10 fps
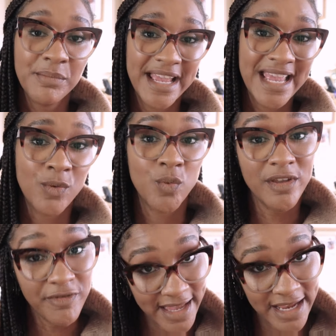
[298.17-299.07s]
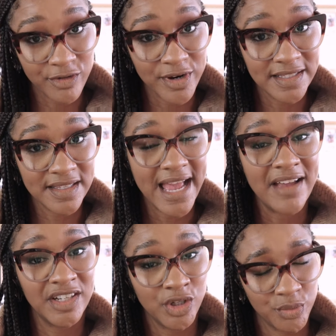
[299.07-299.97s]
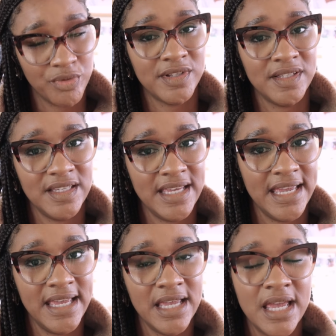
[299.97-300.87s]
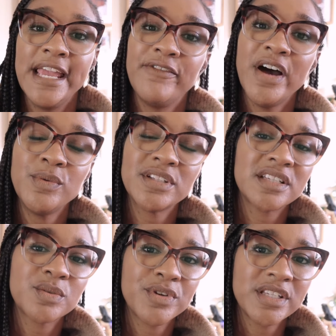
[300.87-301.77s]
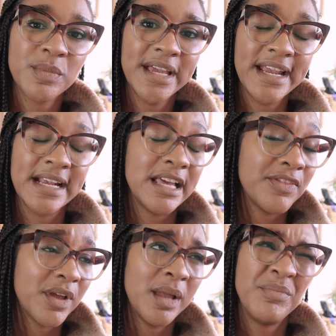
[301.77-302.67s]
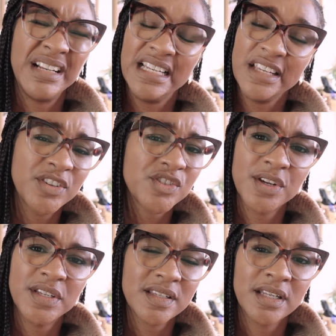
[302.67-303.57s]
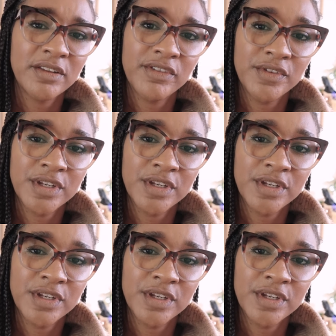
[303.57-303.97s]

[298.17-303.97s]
My hair with hair grease having low porosity hair. If I was to spritz my hair, and I, I believe I've shown this in another